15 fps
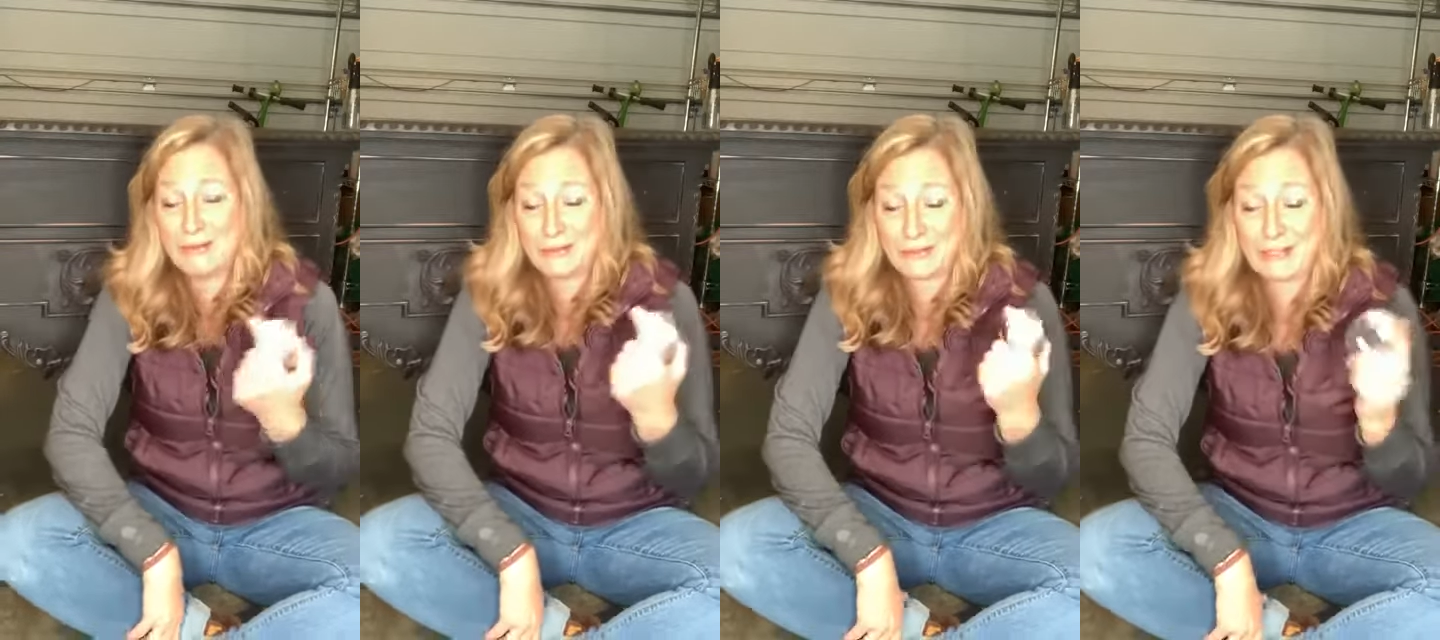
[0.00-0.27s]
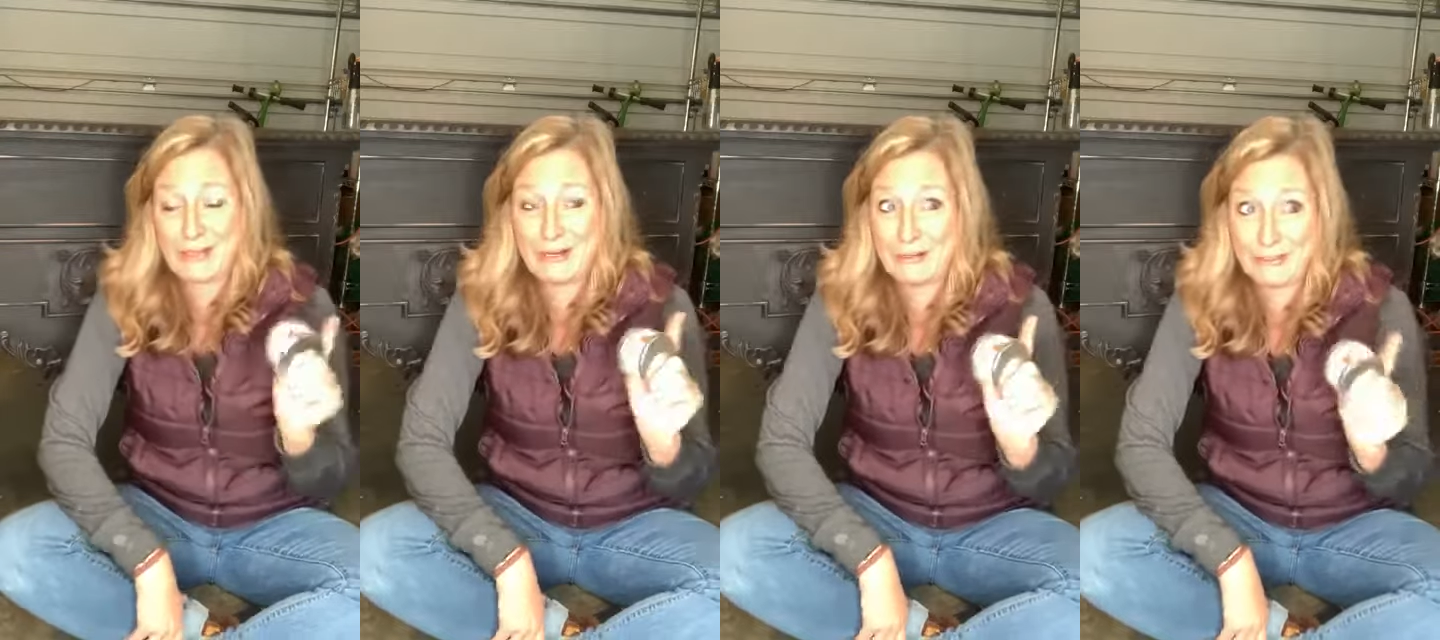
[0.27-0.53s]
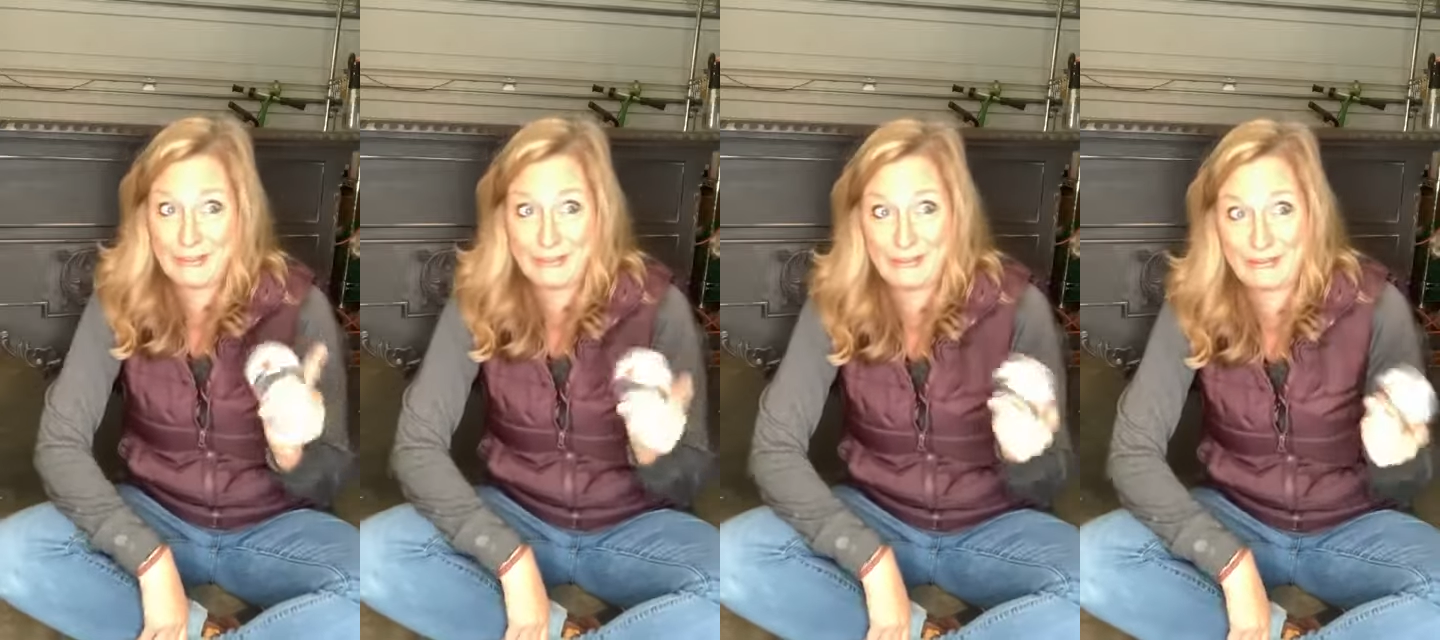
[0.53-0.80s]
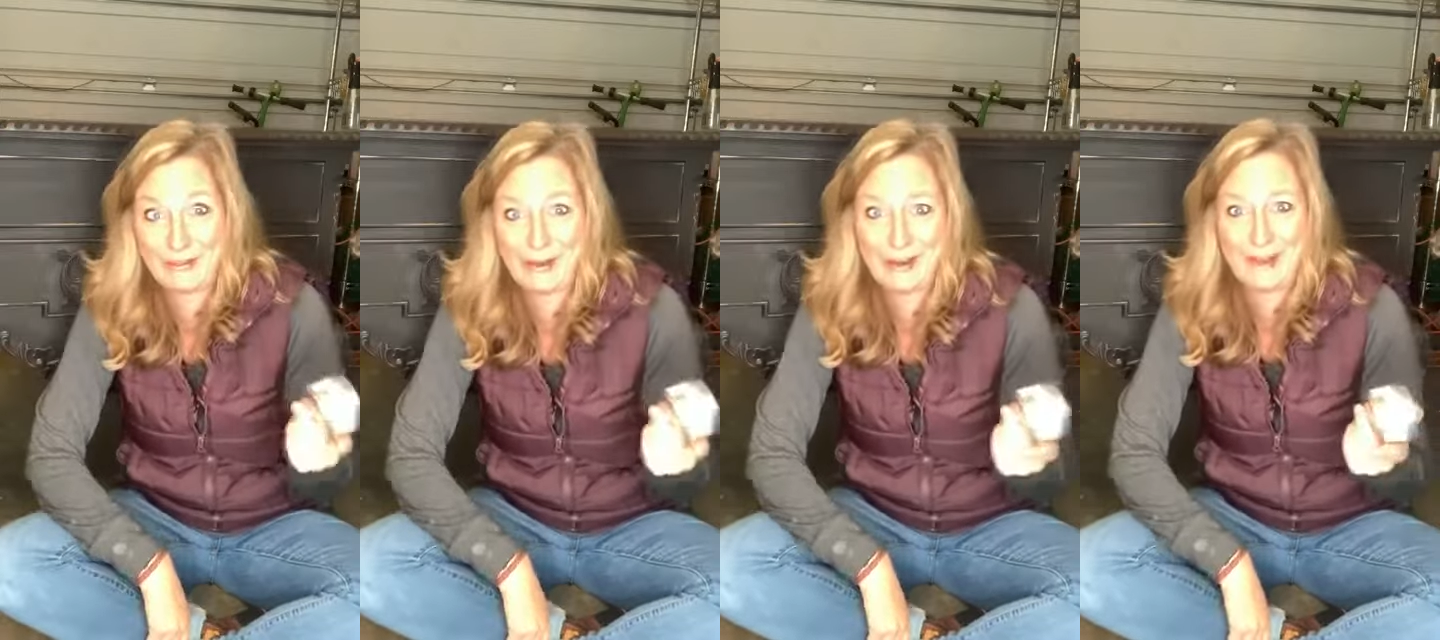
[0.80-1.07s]
which I don't do
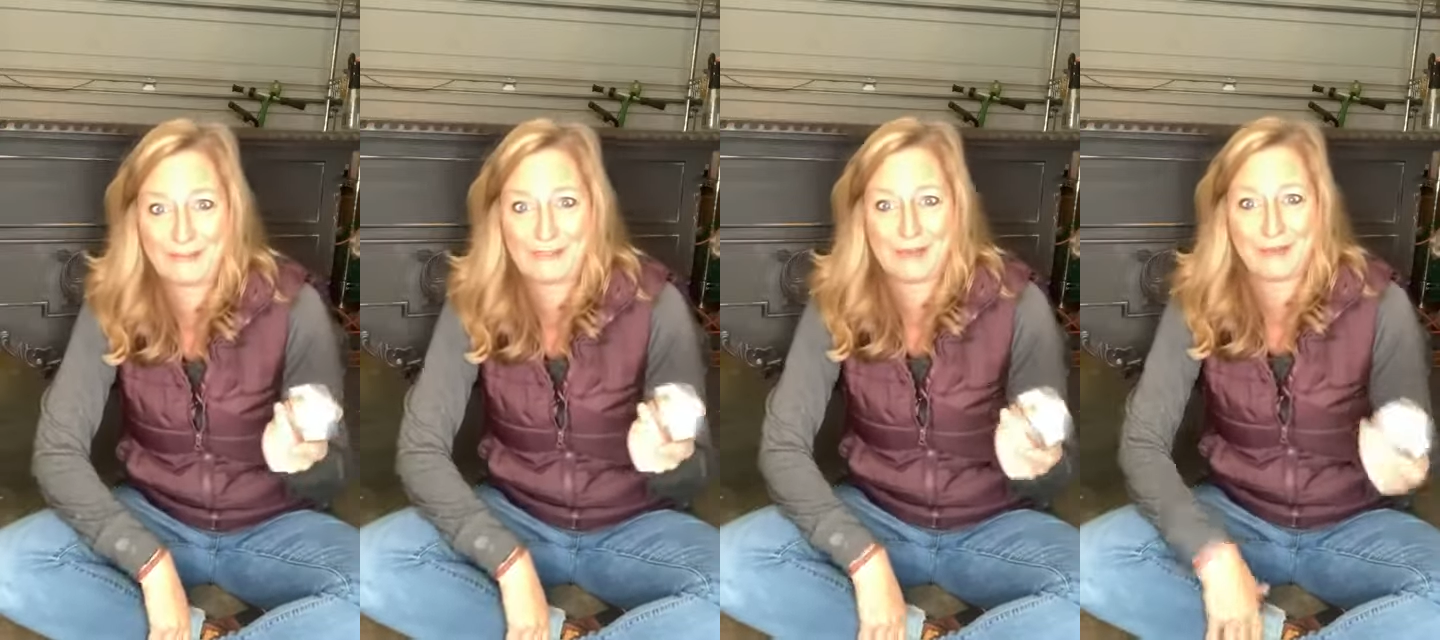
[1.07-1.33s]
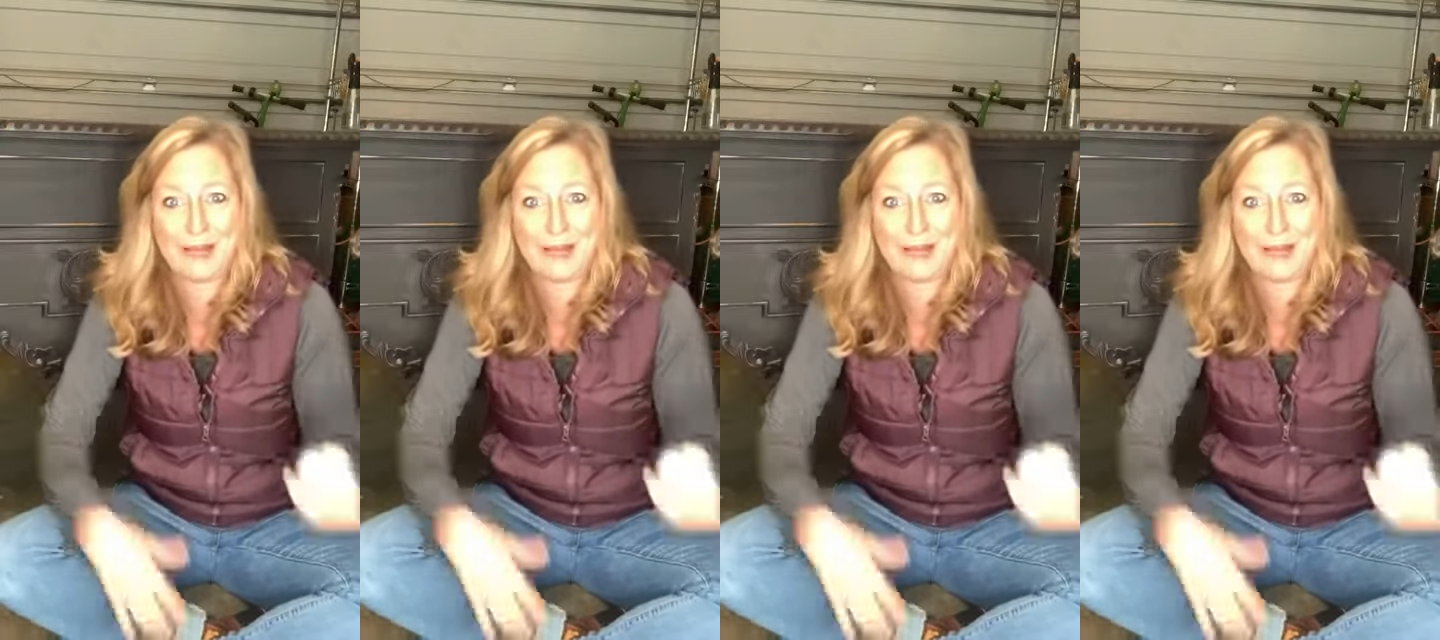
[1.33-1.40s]
very often,